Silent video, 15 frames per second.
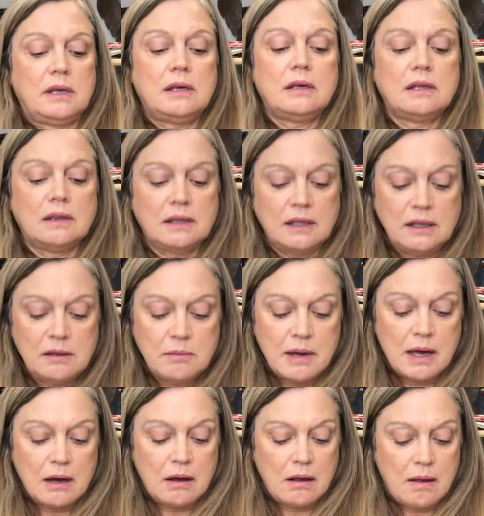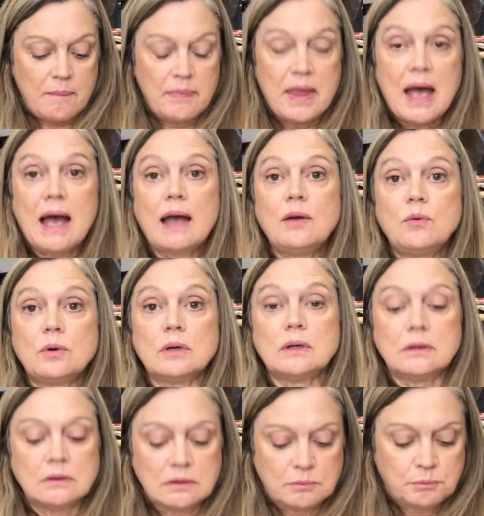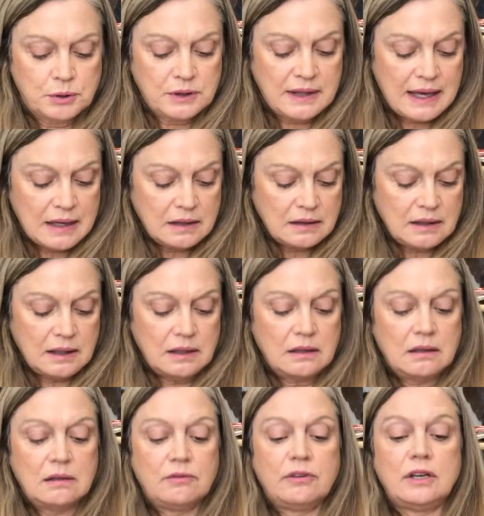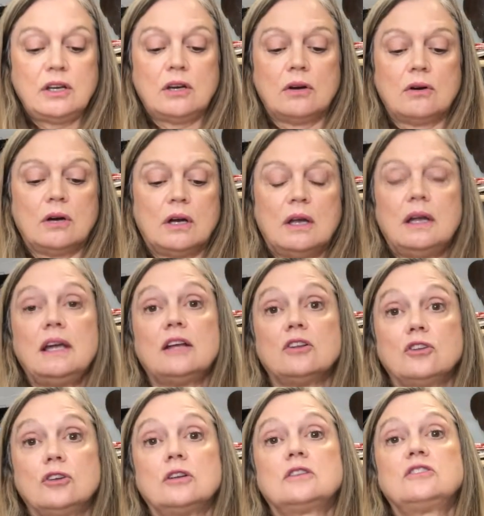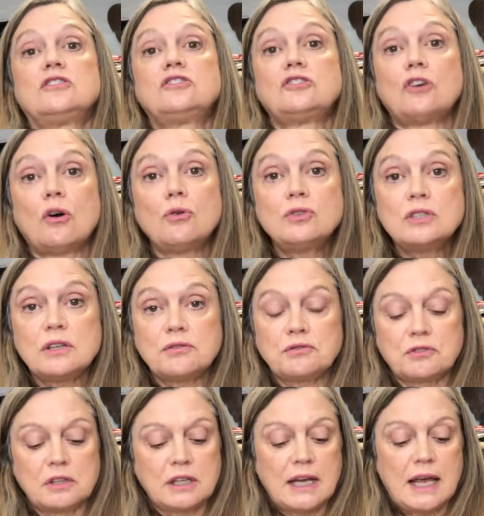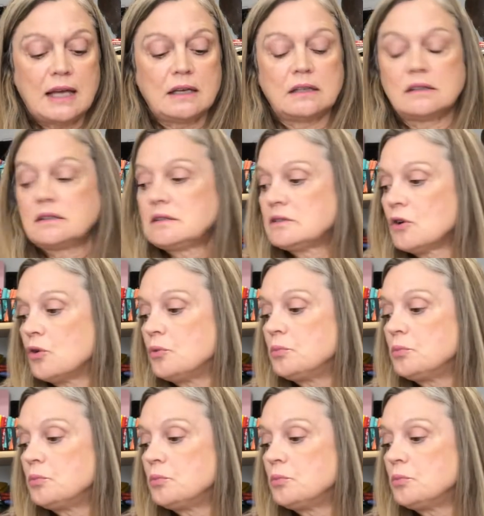in the email, I will put that at the end of the video. It looks so different and it's so